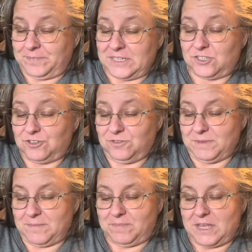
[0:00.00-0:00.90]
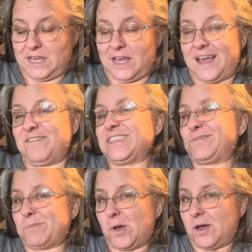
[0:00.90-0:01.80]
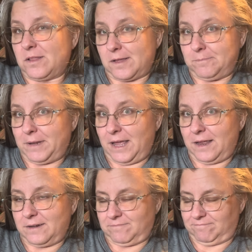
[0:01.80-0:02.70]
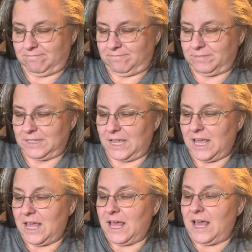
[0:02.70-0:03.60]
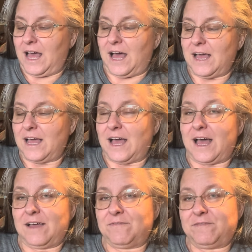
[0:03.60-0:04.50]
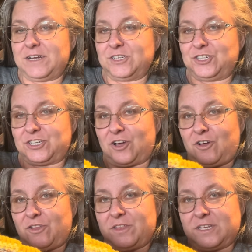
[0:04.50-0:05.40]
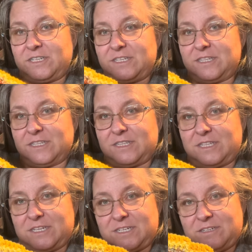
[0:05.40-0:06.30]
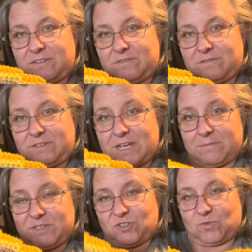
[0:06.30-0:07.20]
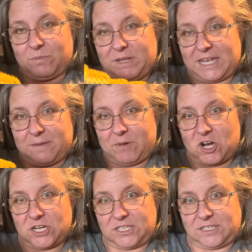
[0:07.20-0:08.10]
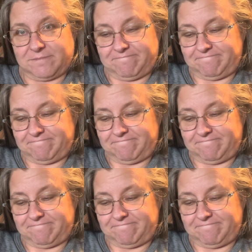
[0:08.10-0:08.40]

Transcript: excuse me, I have a small update. I finished all the diamond score blanket parts,